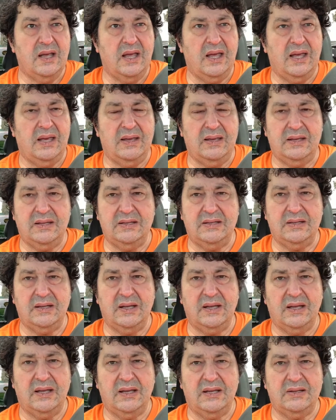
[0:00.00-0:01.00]
and
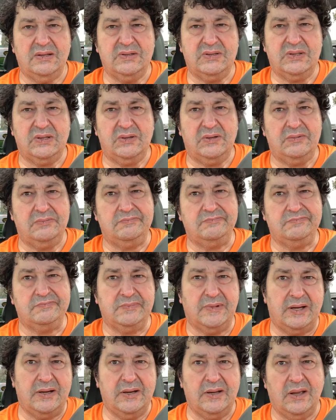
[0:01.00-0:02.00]
so
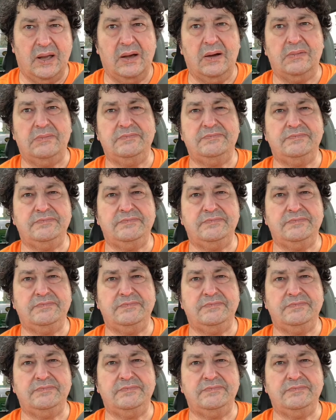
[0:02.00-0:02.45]
there you go.